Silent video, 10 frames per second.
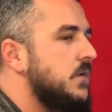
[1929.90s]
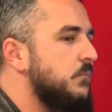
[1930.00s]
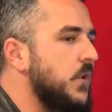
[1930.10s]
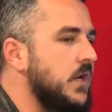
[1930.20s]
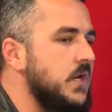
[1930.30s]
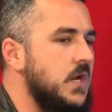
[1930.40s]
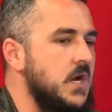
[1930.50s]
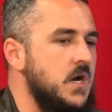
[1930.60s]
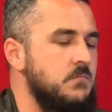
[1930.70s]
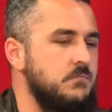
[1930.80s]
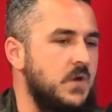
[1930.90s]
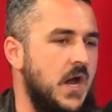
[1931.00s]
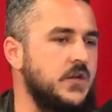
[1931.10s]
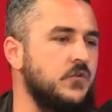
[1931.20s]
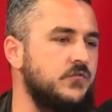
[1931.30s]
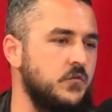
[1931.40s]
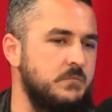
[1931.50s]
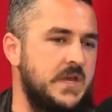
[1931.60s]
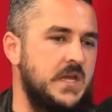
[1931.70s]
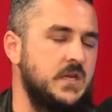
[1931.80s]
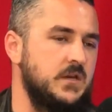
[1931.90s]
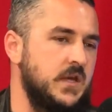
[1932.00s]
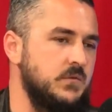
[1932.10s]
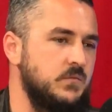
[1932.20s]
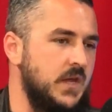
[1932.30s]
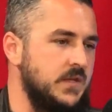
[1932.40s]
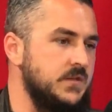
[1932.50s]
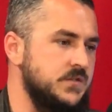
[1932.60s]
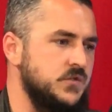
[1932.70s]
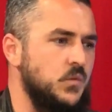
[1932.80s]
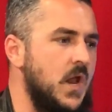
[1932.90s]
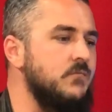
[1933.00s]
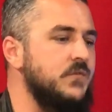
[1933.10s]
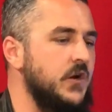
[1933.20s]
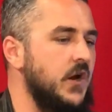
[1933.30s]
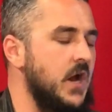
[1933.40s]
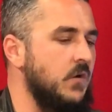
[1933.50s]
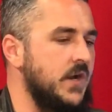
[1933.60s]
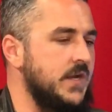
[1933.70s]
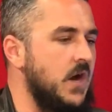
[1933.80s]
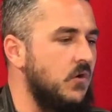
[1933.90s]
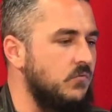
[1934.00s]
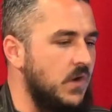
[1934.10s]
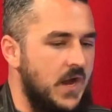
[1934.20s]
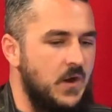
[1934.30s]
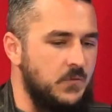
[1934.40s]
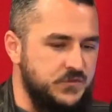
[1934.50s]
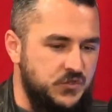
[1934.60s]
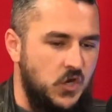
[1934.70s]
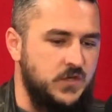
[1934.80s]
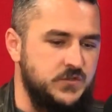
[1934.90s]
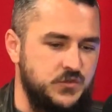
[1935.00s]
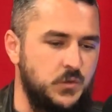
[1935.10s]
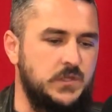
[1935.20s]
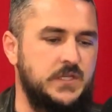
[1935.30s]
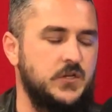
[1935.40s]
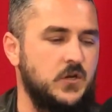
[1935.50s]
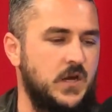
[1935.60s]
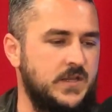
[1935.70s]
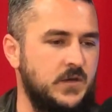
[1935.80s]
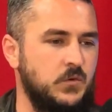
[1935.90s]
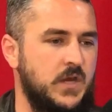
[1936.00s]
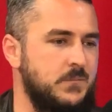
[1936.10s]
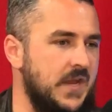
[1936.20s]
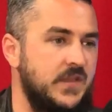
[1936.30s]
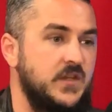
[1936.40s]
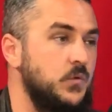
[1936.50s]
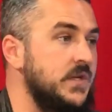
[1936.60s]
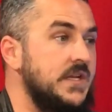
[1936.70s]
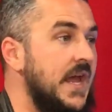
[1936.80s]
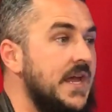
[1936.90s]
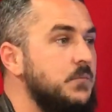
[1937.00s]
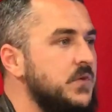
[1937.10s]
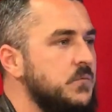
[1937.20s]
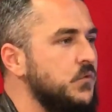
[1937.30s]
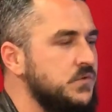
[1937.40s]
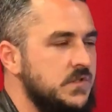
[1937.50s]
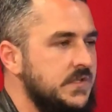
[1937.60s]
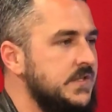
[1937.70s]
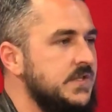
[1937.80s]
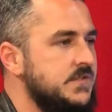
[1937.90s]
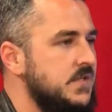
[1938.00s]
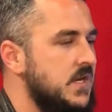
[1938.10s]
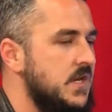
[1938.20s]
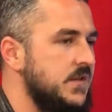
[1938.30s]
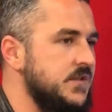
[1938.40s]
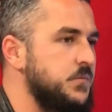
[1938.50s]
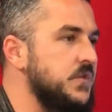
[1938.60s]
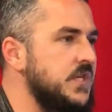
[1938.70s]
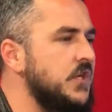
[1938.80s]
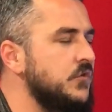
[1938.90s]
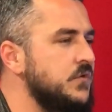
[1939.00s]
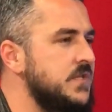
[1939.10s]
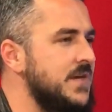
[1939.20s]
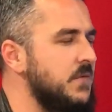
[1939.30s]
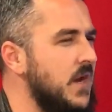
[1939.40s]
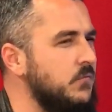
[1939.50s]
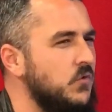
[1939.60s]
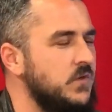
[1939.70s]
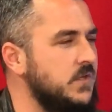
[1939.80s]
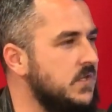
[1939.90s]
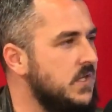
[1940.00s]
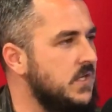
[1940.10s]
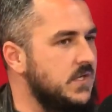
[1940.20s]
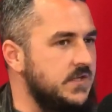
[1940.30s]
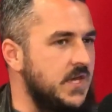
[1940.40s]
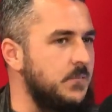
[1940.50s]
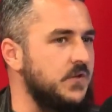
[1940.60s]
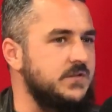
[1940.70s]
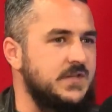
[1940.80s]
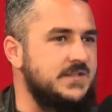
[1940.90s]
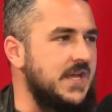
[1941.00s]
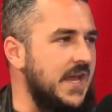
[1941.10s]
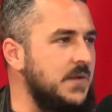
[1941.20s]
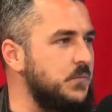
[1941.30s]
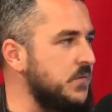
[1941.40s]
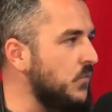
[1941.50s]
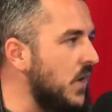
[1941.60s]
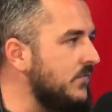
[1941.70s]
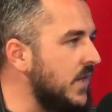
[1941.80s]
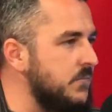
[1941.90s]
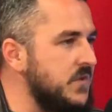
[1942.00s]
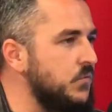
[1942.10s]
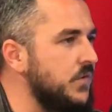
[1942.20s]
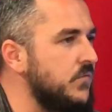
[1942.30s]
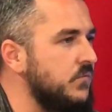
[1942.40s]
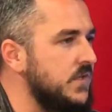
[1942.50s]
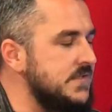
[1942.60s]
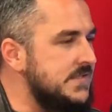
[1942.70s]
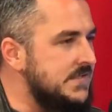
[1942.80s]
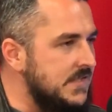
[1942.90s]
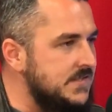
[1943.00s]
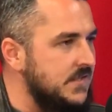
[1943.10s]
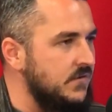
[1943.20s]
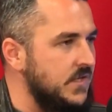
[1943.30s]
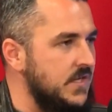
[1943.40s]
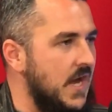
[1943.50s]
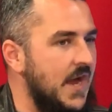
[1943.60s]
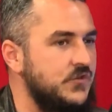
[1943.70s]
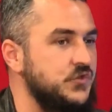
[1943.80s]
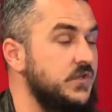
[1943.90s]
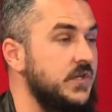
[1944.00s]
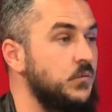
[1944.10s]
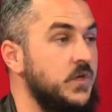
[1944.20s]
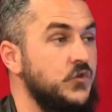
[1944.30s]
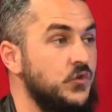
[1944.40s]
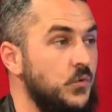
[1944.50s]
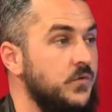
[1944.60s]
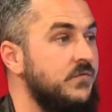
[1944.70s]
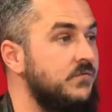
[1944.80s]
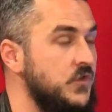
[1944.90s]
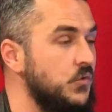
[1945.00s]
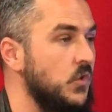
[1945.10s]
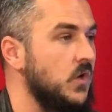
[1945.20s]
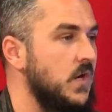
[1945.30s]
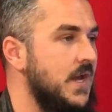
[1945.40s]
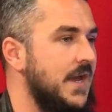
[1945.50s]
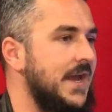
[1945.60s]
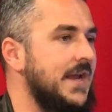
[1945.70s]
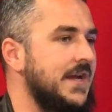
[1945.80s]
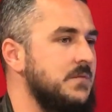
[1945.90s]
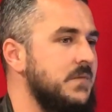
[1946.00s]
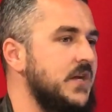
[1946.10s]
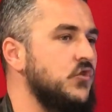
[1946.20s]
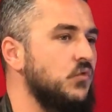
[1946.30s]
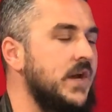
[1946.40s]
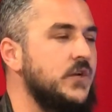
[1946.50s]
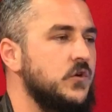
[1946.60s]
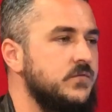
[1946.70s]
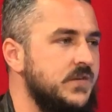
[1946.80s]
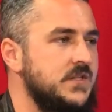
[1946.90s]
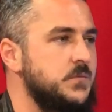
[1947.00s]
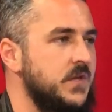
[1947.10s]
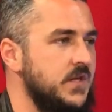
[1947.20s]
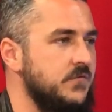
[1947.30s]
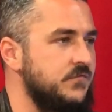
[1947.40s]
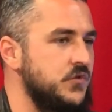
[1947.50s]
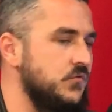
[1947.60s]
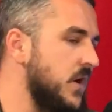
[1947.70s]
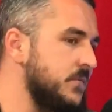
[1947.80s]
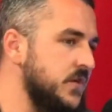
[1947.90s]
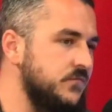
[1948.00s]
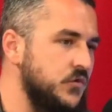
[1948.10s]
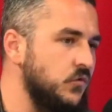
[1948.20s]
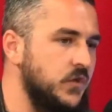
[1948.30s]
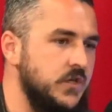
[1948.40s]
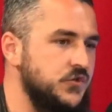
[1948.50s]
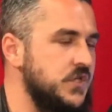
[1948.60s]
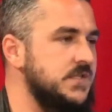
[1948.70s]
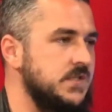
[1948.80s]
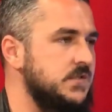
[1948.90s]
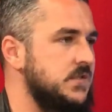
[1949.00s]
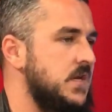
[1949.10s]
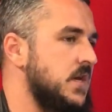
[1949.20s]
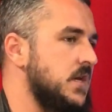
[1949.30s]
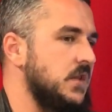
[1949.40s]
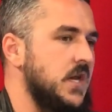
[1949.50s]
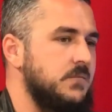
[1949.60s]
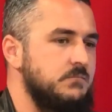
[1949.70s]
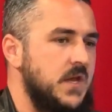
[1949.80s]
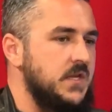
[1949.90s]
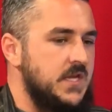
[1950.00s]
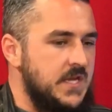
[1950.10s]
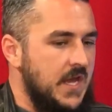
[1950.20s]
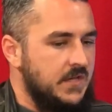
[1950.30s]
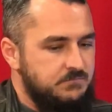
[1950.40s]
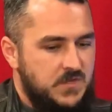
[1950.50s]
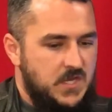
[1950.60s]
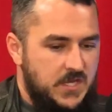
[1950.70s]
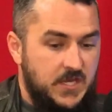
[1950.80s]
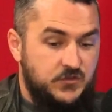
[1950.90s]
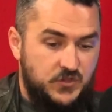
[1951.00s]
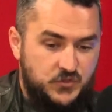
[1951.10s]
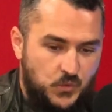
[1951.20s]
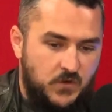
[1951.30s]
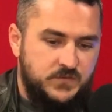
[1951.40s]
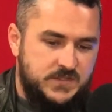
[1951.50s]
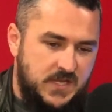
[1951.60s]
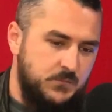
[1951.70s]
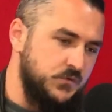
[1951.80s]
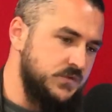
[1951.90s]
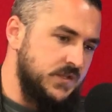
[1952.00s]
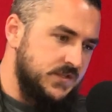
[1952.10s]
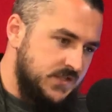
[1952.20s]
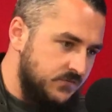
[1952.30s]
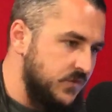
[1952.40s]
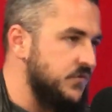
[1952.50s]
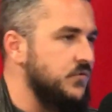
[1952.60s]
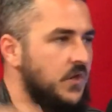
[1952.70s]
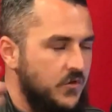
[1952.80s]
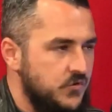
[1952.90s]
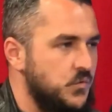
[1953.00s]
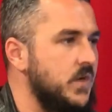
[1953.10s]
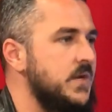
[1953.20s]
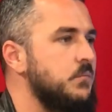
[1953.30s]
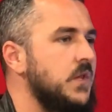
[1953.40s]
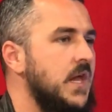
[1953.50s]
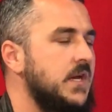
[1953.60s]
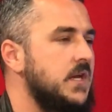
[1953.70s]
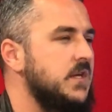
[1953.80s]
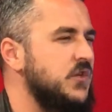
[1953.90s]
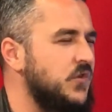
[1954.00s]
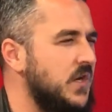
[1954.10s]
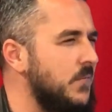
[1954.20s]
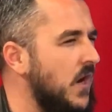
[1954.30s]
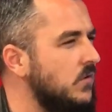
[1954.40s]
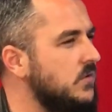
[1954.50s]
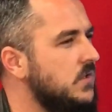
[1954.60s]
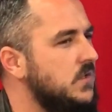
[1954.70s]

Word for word: But um, I know for me, and and this is what I'm figuring out right now. I, I was talking to a leader, and they were like, "Man, I think we need eight people to lead this this particular team." And I'm going, "Yeah, but that's eight people I've got to meet with consistently. I mm-hmm. actually think we can do it with fewer, and I can make greater investment in a few." I mean, if you look at Jesus, like man, he had. He had the twelve disciples, then the seventy-two, the one hundred twenty. But like, you think about,